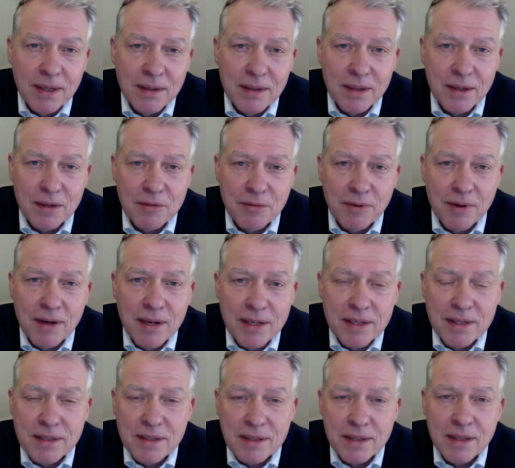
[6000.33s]
that
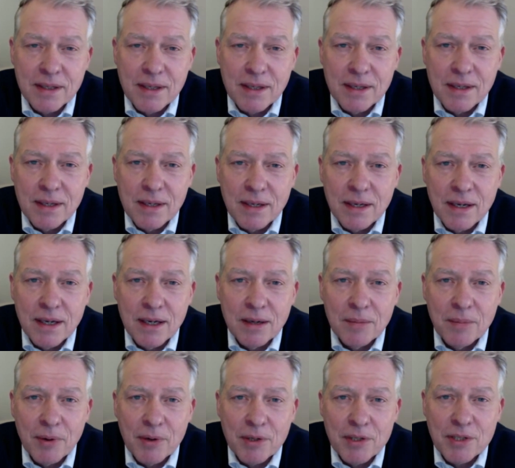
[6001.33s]
advise
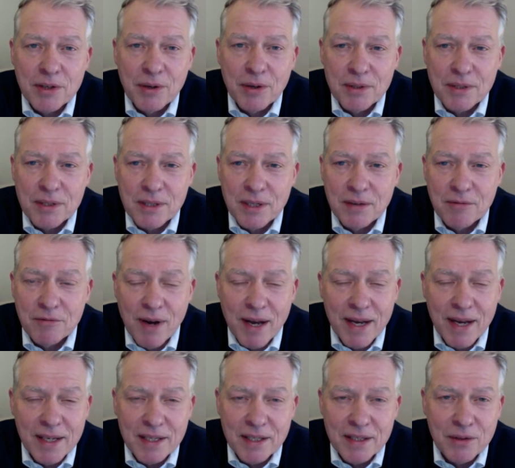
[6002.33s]
Boris Johnson have read
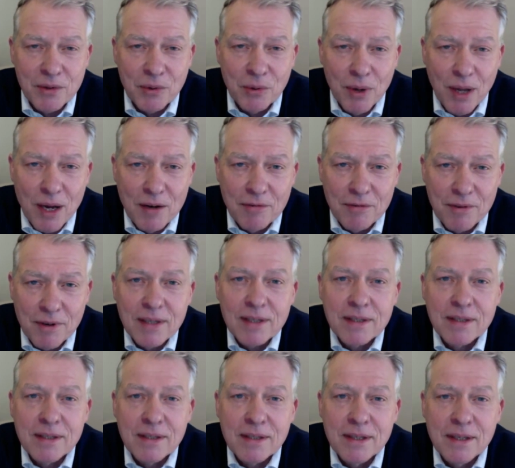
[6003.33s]
it and are all over it.
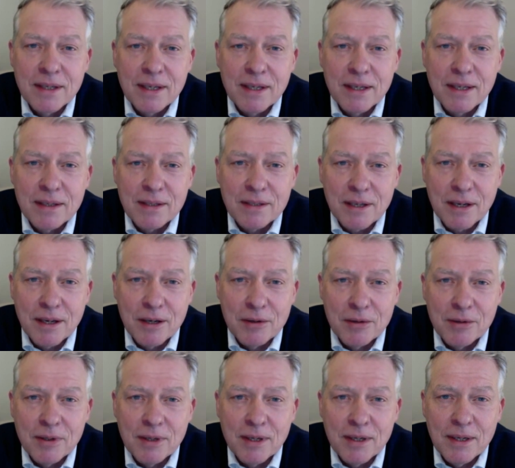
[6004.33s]

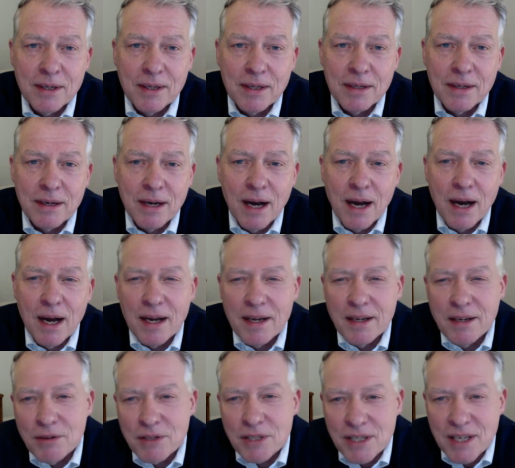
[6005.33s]
So
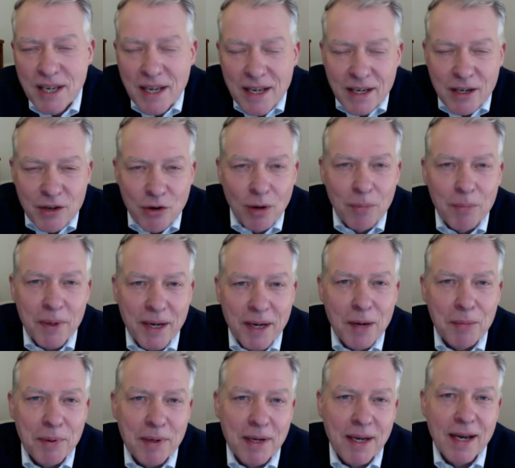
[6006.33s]
you see it cropping
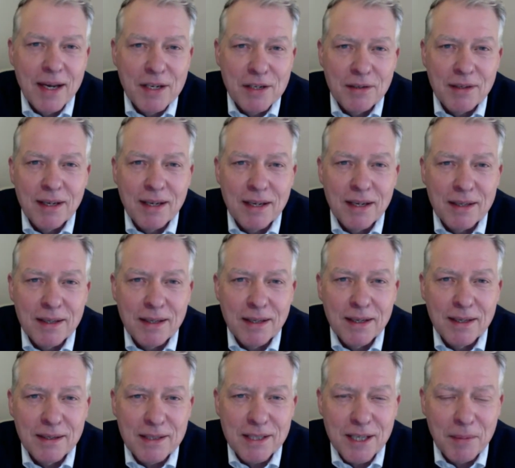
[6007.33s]
up occasionally
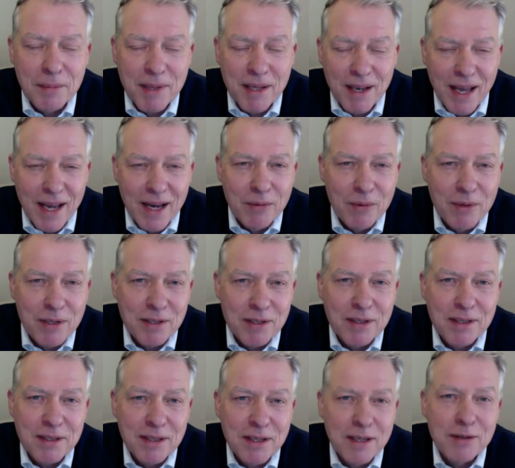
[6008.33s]
in some of the language
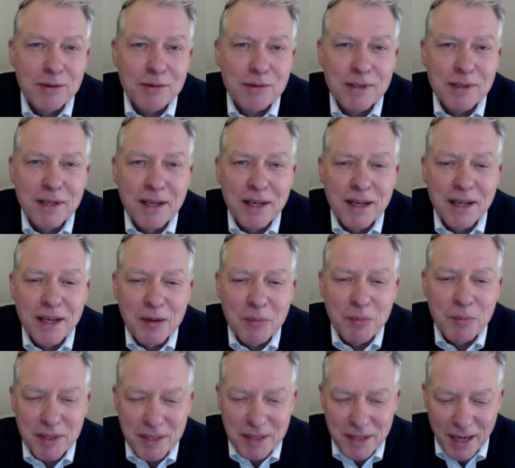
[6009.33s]
that's used.
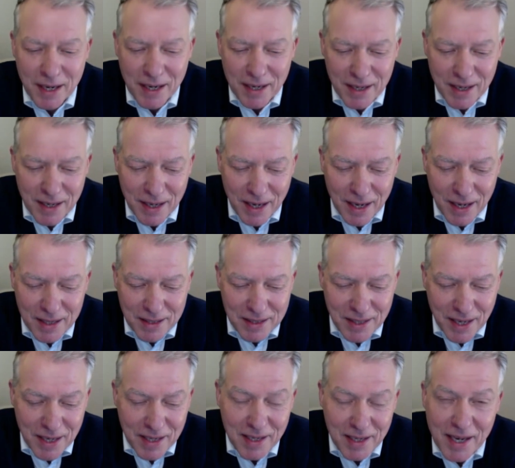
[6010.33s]
But I'd
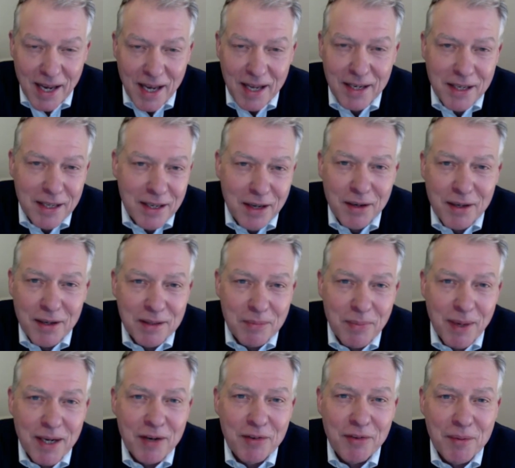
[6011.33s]
say it again, it's
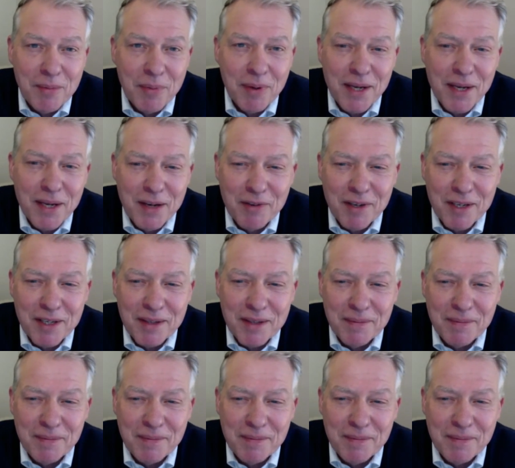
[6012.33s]
better if you believe it,